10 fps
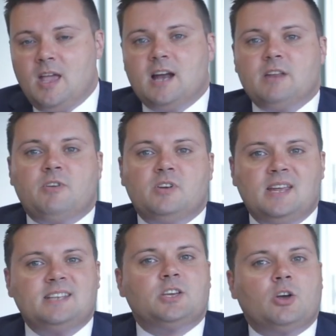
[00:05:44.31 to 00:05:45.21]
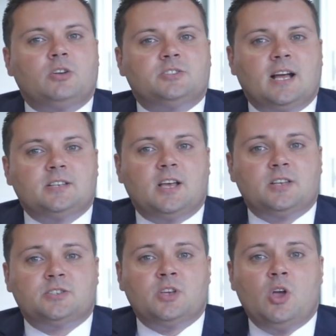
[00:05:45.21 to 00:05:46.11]
And if you need to contact
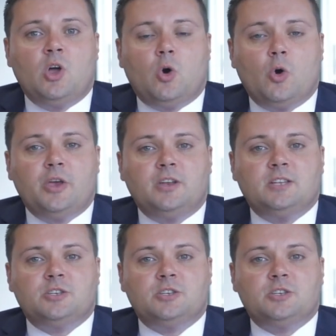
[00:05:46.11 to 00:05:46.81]
us, all you need